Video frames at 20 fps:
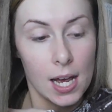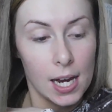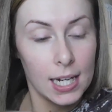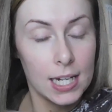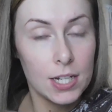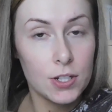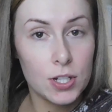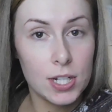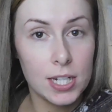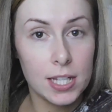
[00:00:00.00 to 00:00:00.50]

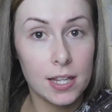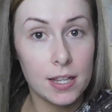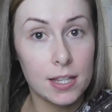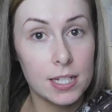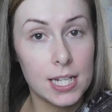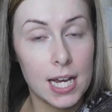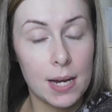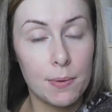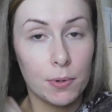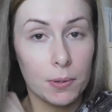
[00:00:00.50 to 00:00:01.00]
Literally the other
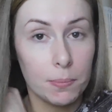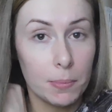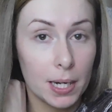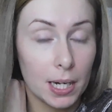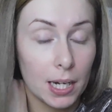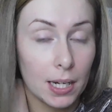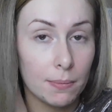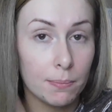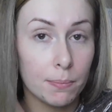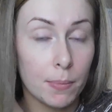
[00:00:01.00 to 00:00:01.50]
day one
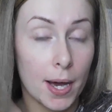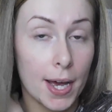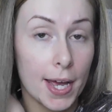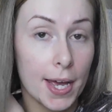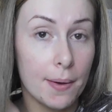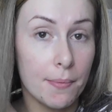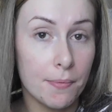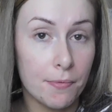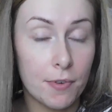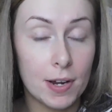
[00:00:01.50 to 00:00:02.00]
of
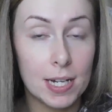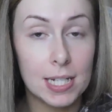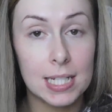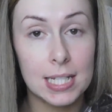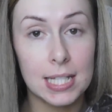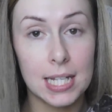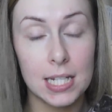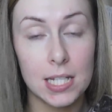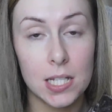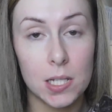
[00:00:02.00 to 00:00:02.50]
my friends
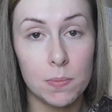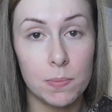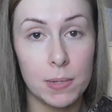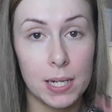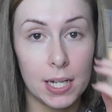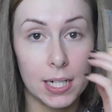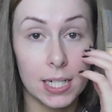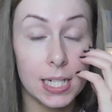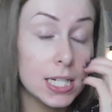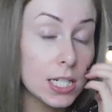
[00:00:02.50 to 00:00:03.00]
said to
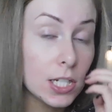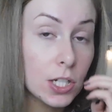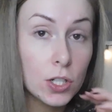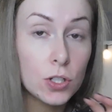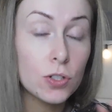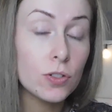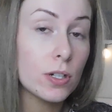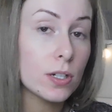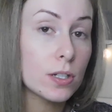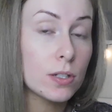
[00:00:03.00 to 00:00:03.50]
me I need a
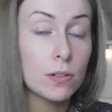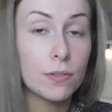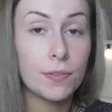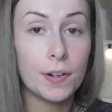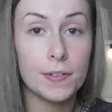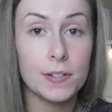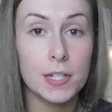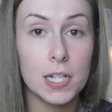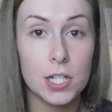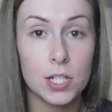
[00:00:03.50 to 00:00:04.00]
good drugstore
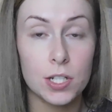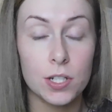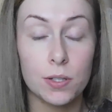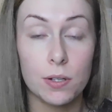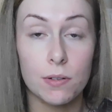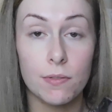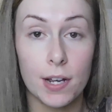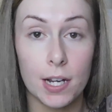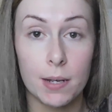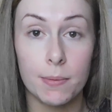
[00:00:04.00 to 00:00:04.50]
foundation,
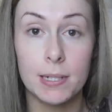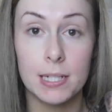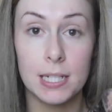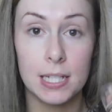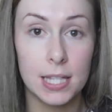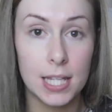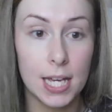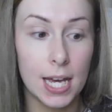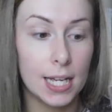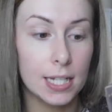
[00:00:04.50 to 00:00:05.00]
so I
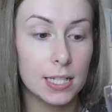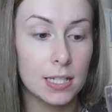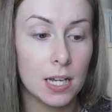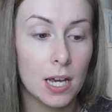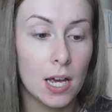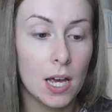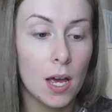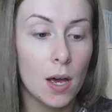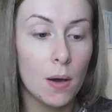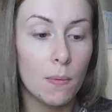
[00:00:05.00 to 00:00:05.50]
recommended this.
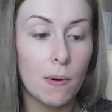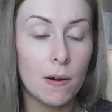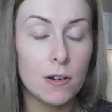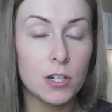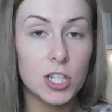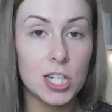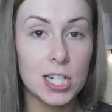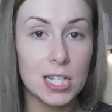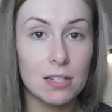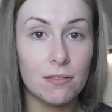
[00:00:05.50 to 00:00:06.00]

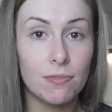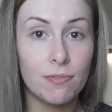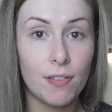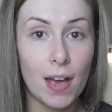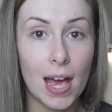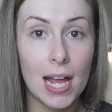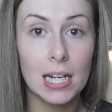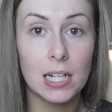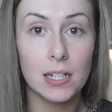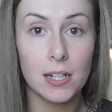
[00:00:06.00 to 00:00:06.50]
Whereas she's
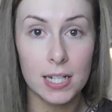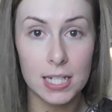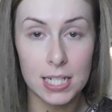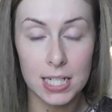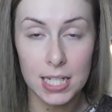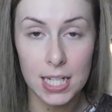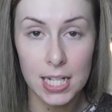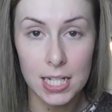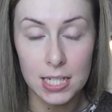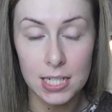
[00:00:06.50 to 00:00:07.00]
fairly light
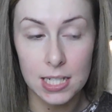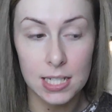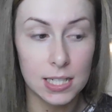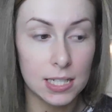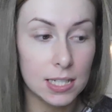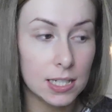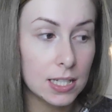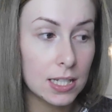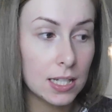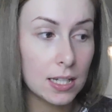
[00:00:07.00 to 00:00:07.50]
skinned
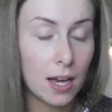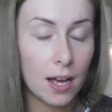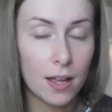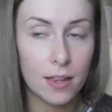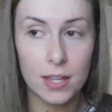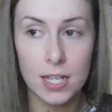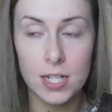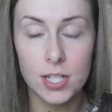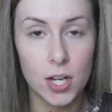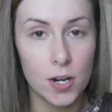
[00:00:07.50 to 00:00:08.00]
and
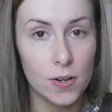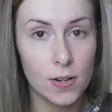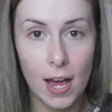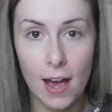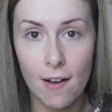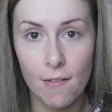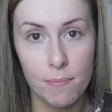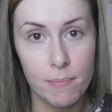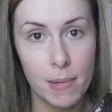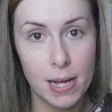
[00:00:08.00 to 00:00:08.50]
they don't
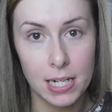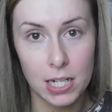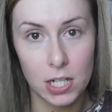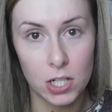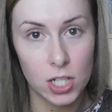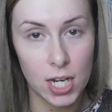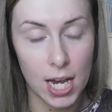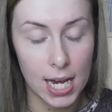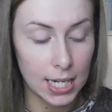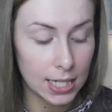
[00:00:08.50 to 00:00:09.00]
have many
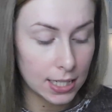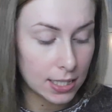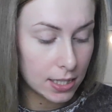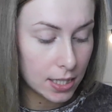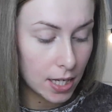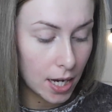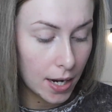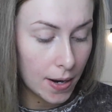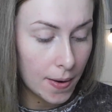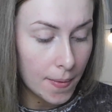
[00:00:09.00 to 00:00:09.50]
shades,
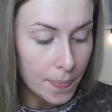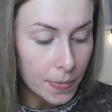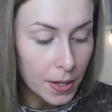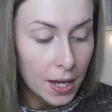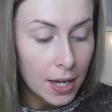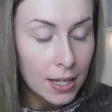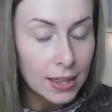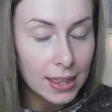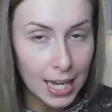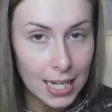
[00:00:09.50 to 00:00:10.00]
so
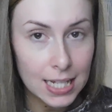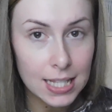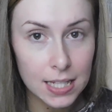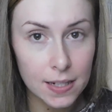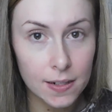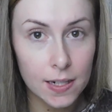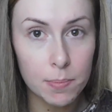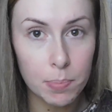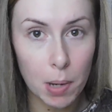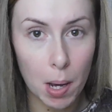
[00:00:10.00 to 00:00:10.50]
that's the
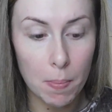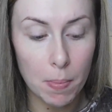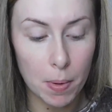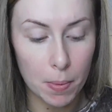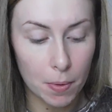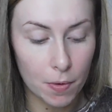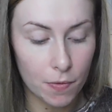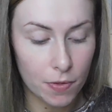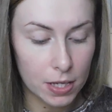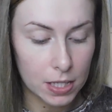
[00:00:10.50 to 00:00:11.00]
only bummer
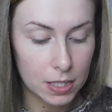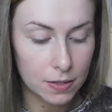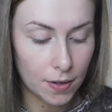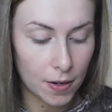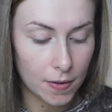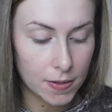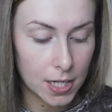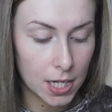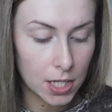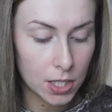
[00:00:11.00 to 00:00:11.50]
with this
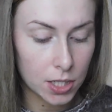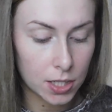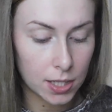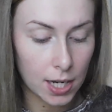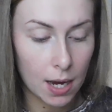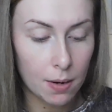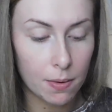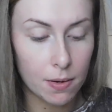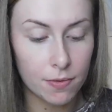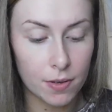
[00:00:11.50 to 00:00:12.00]
foundation.
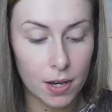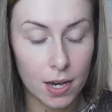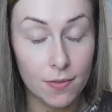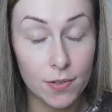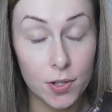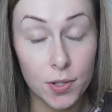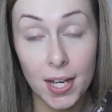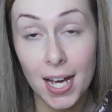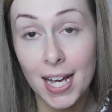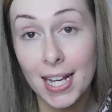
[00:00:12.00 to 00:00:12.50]
However, if
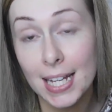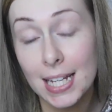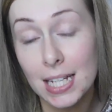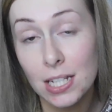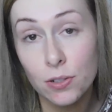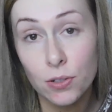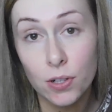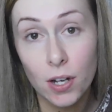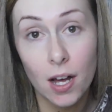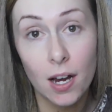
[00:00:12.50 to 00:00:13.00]
you can get it in
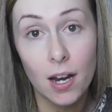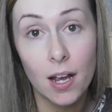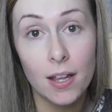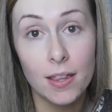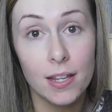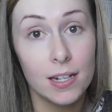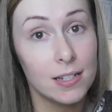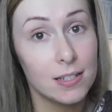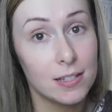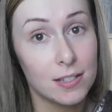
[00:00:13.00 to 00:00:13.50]
your colour,
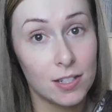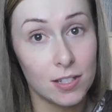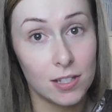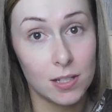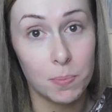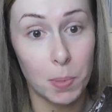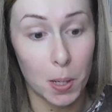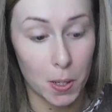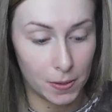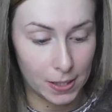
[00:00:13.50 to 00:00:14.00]
then it's just
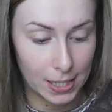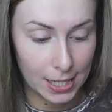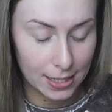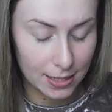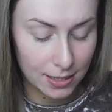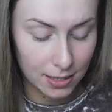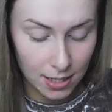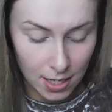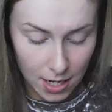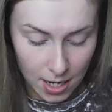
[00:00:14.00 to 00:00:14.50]
a
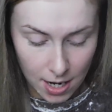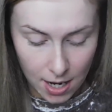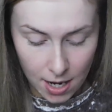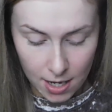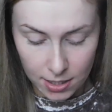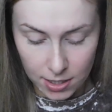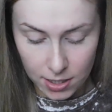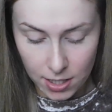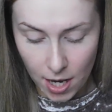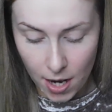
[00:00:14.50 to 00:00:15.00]
bonus.
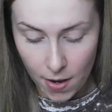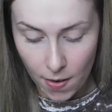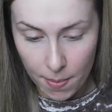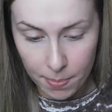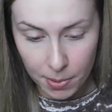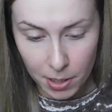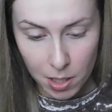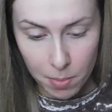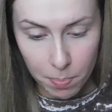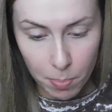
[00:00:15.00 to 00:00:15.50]
So
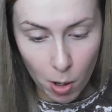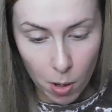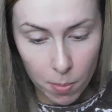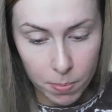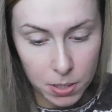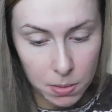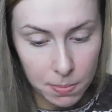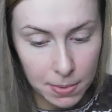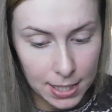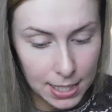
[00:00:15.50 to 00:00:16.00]
I'm going to pop
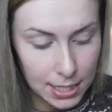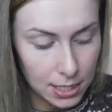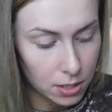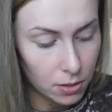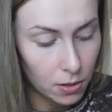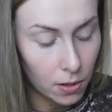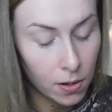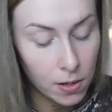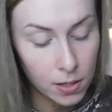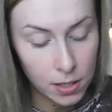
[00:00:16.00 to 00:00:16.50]
some of this
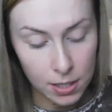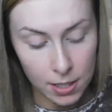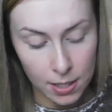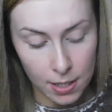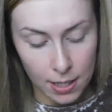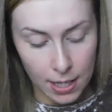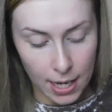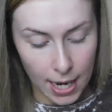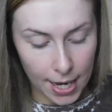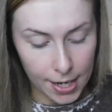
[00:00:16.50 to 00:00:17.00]
on,
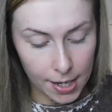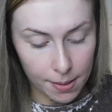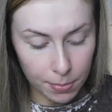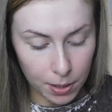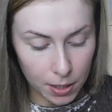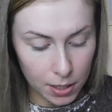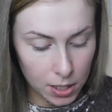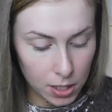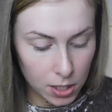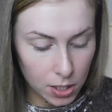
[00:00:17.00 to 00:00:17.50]
and I'm
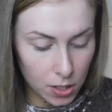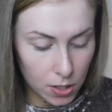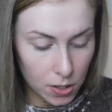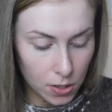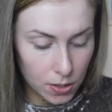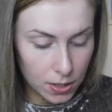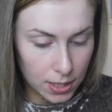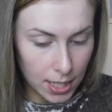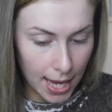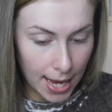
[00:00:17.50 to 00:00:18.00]
going to
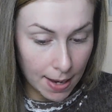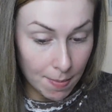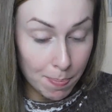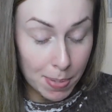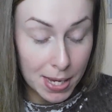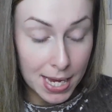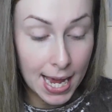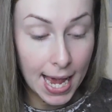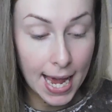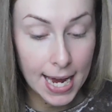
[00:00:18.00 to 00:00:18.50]
use a
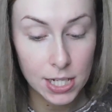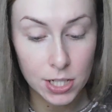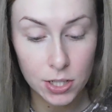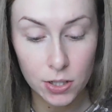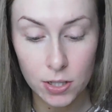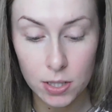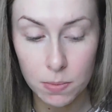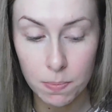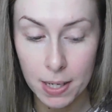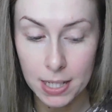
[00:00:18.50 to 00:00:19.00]
BH
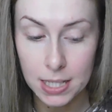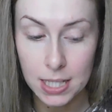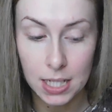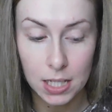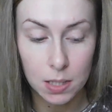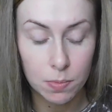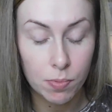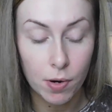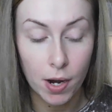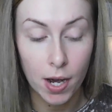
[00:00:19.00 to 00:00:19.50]

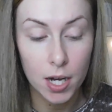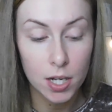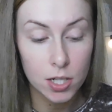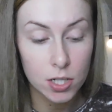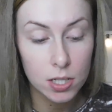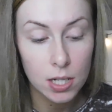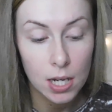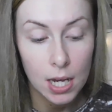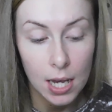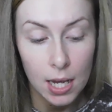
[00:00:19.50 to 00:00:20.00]
Cosmetics
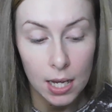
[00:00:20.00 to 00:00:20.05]
brush.